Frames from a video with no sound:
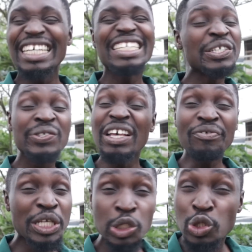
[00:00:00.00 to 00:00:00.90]
it is
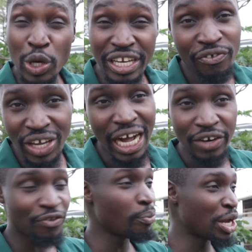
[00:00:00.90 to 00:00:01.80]
even so
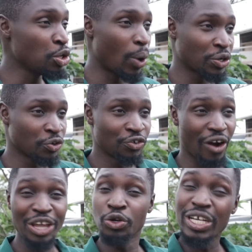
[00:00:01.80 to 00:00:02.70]
difficult for manure to
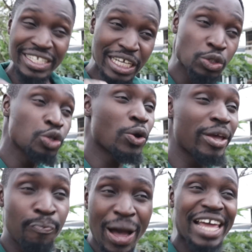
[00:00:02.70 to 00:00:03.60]
dry. You know, it's just going to
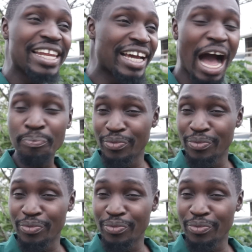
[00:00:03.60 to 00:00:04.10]
keep piling up